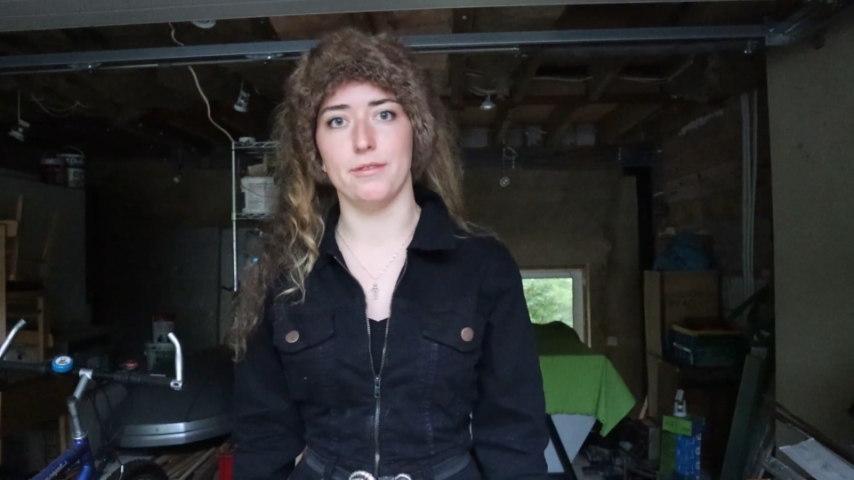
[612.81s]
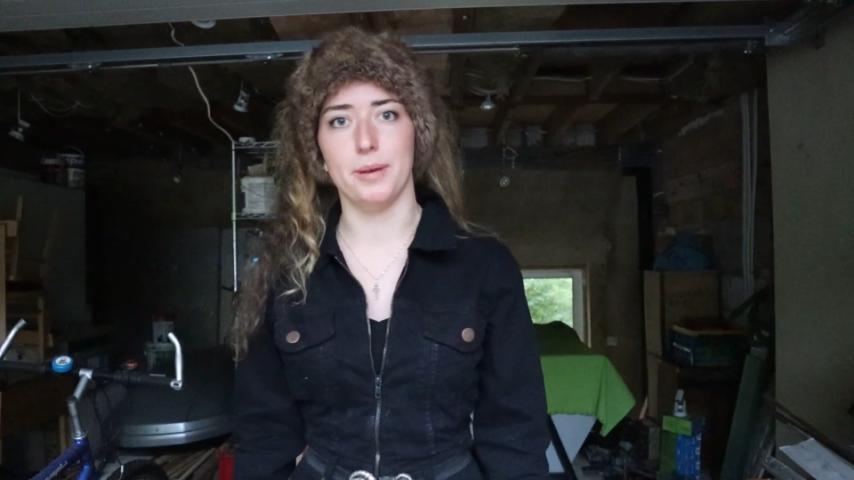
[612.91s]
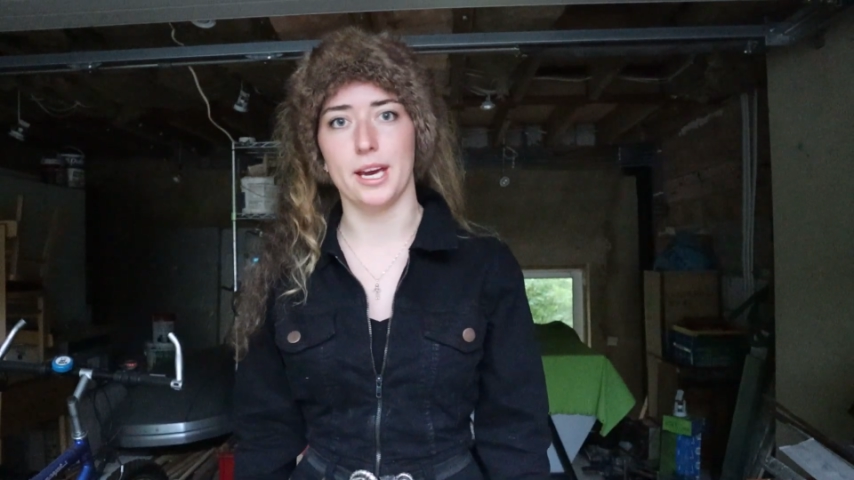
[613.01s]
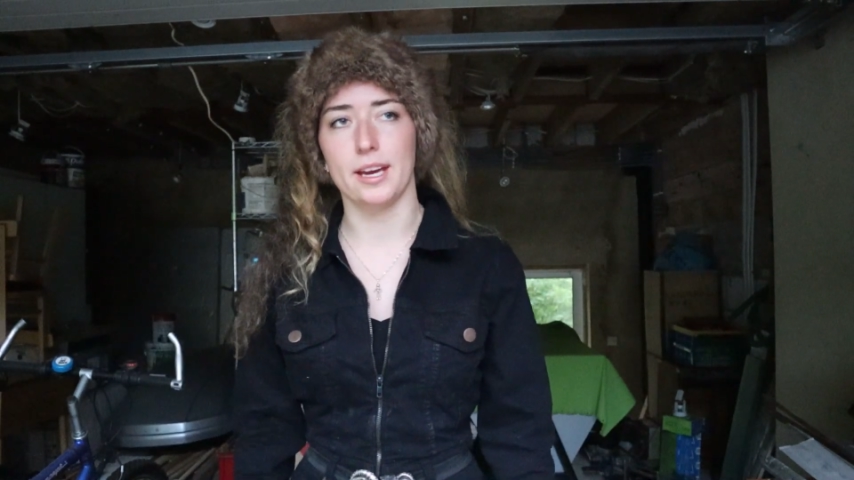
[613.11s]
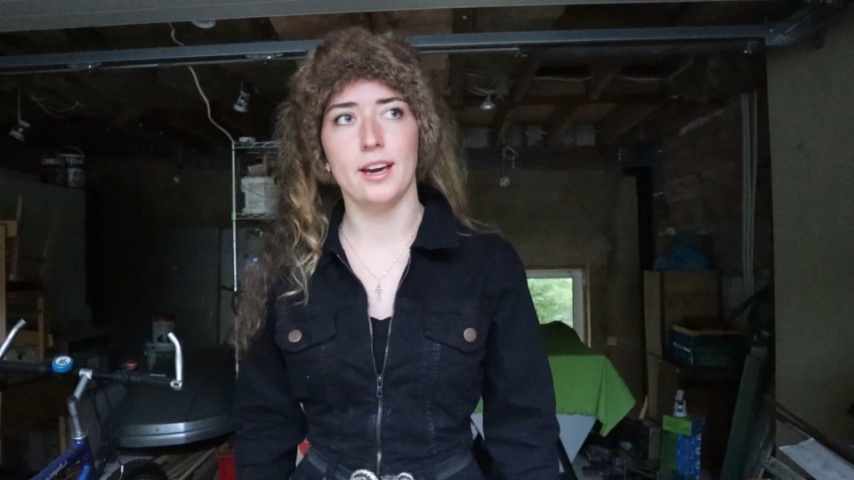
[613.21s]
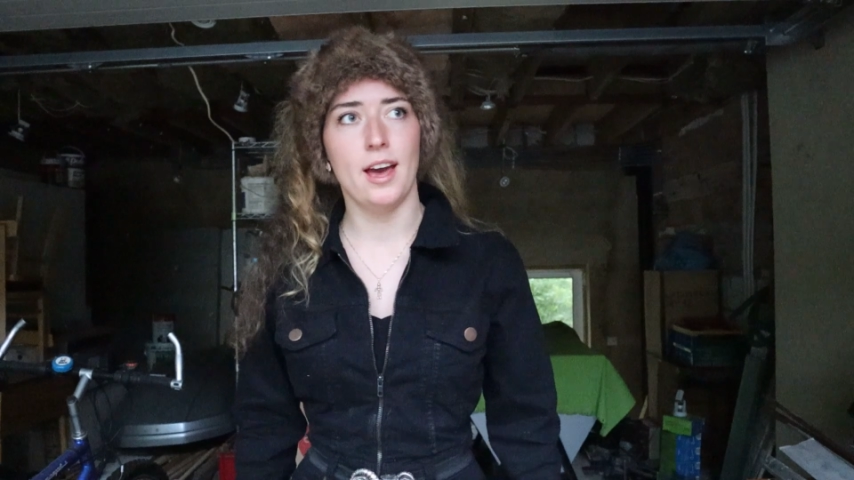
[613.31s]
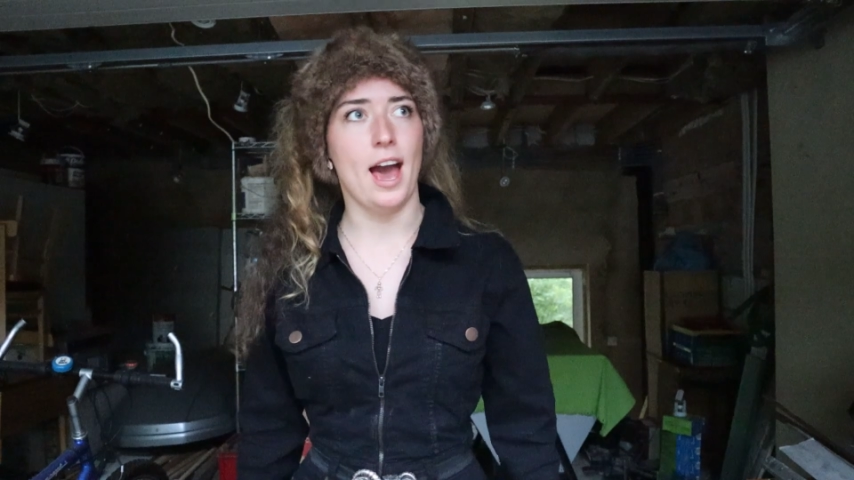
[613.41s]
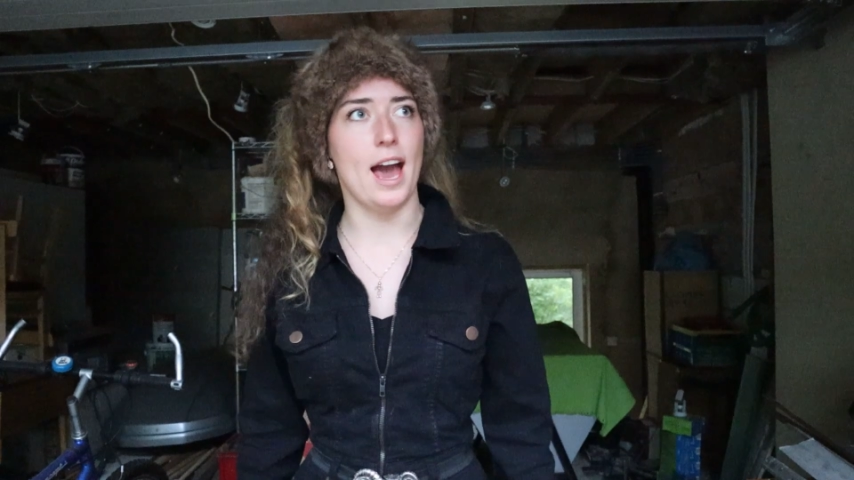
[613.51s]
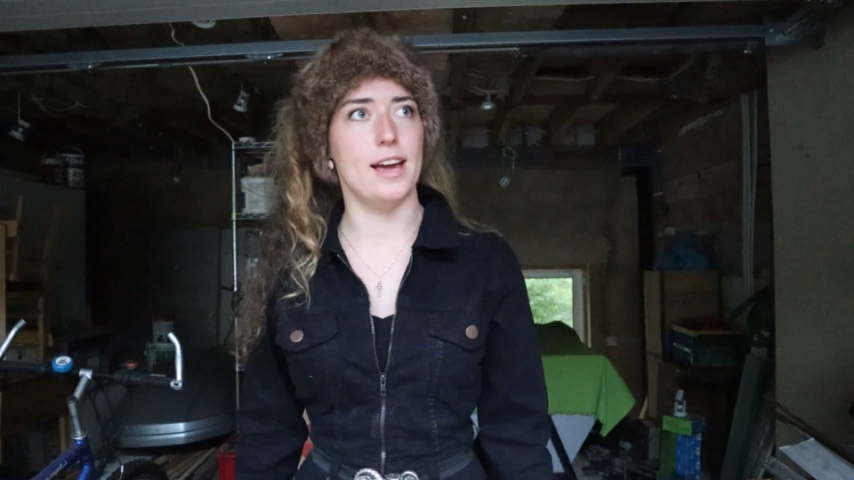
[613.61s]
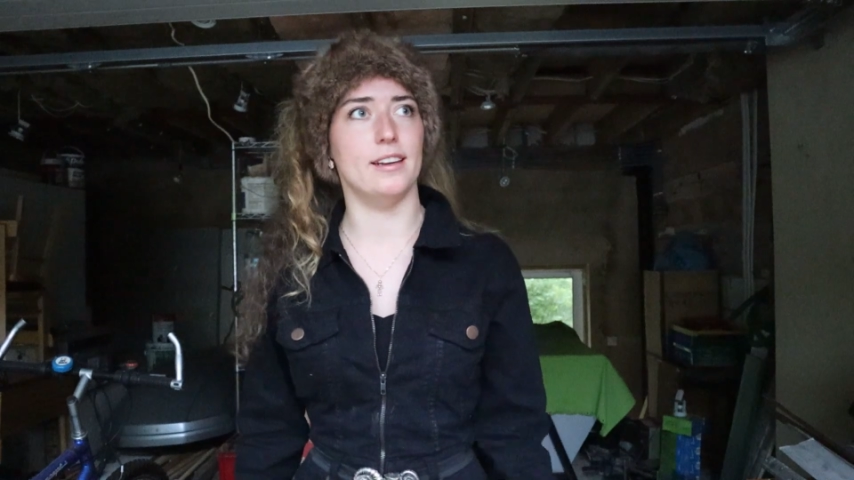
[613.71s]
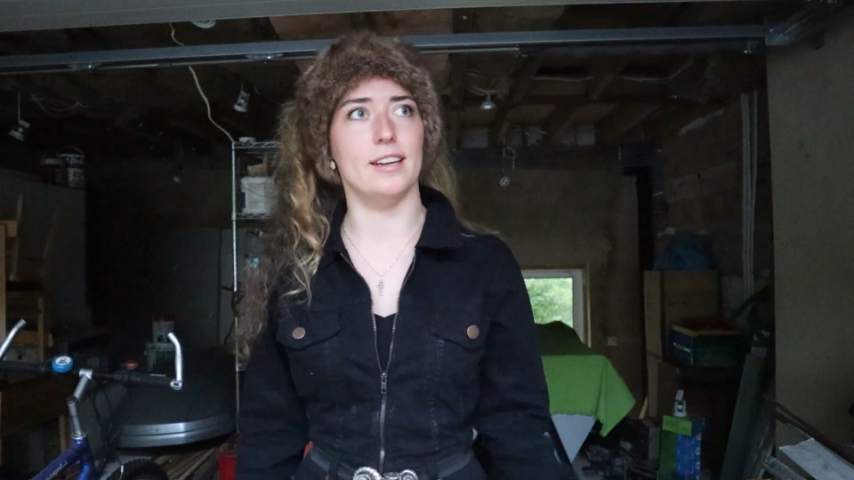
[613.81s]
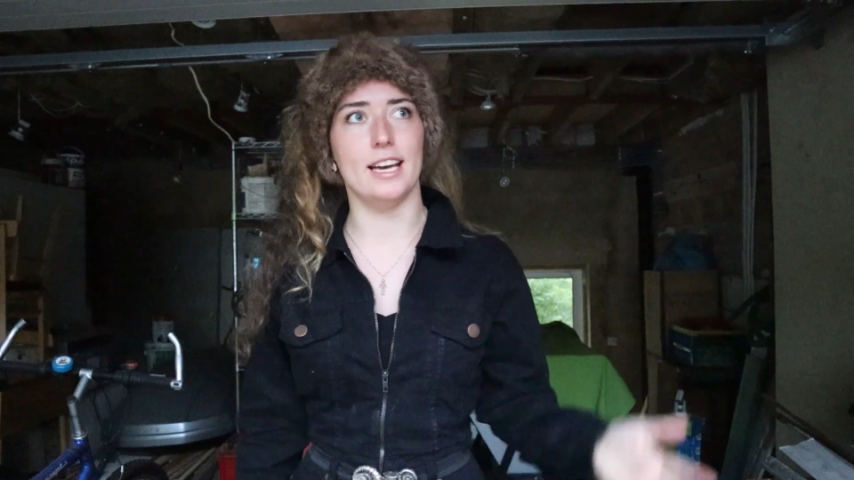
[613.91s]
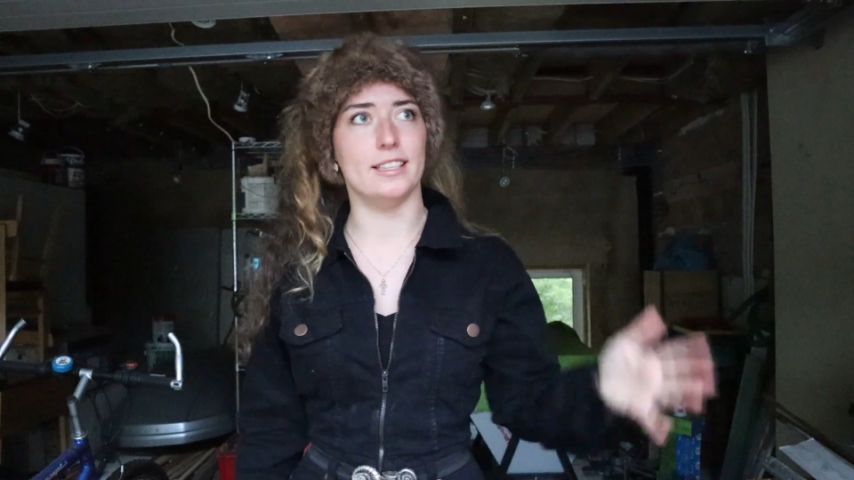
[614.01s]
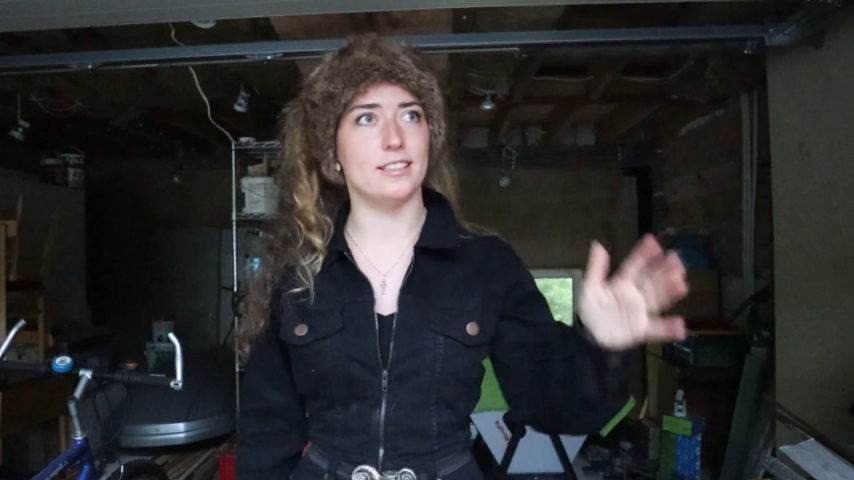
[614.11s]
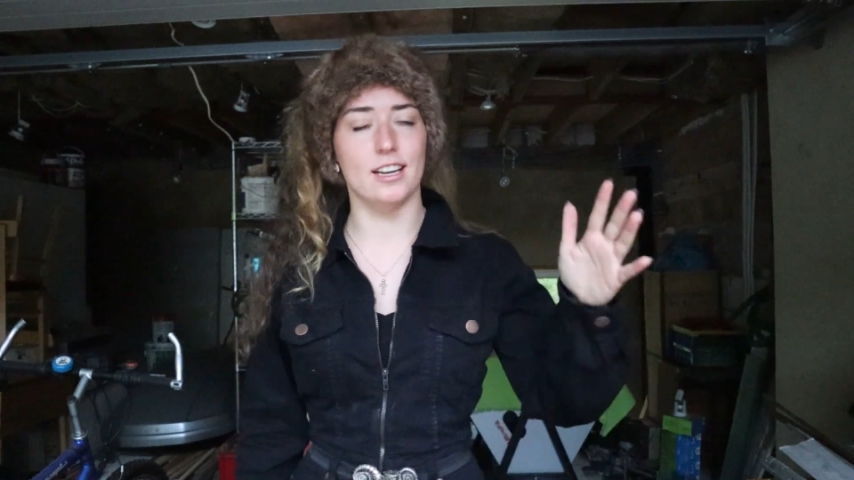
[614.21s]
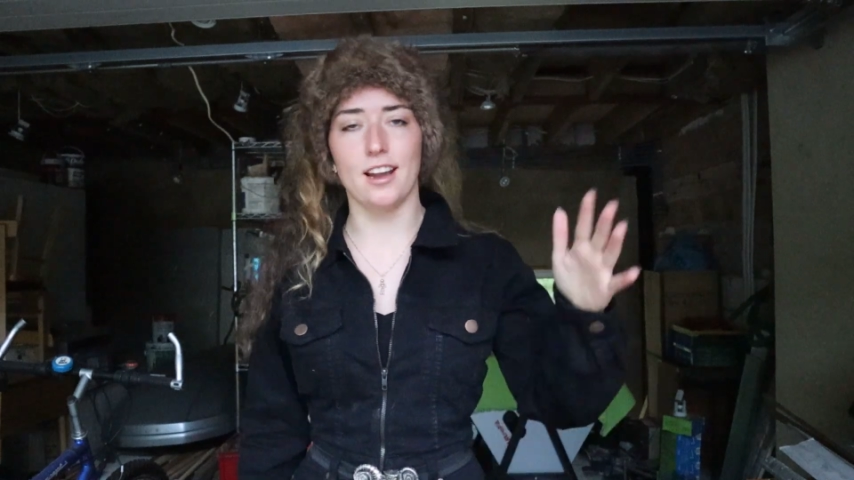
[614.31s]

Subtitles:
for me and the